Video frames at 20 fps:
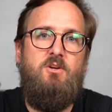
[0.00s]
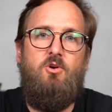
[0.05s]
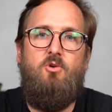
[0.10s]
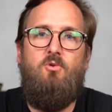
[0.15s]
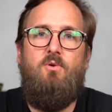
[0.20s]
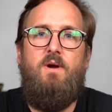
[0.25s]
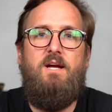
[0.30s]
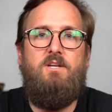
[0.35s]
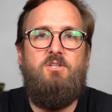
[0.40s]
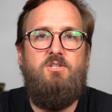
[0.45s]

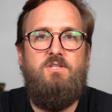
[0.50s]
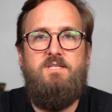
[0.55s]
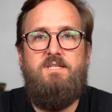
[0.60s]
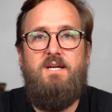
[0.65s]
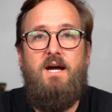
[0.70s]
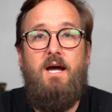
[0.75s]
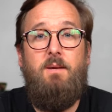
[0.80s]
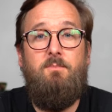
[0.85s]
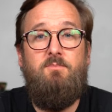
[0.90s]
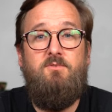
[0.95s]
correction
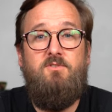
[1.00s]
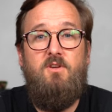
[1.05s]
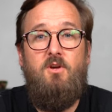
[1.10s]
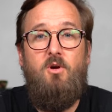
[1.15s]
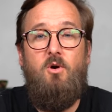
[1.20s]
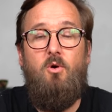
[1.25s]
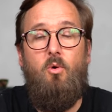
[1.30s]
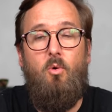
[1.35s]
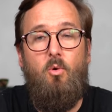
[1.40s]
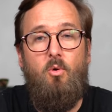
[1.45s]
types
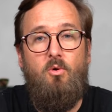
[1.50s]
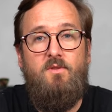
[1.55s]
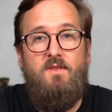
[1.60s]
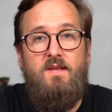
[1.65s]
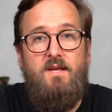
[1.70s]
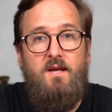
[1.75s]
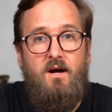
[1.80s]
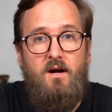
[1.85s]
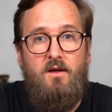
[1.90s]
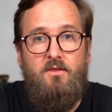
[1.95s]
or
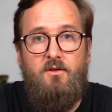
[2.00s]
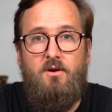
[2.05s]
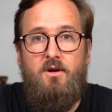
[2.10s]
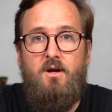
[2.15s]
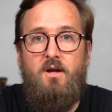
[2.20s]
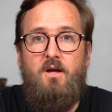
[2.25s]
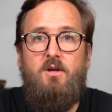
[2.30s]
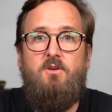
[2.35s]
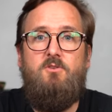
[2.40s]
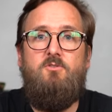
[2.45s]
the other.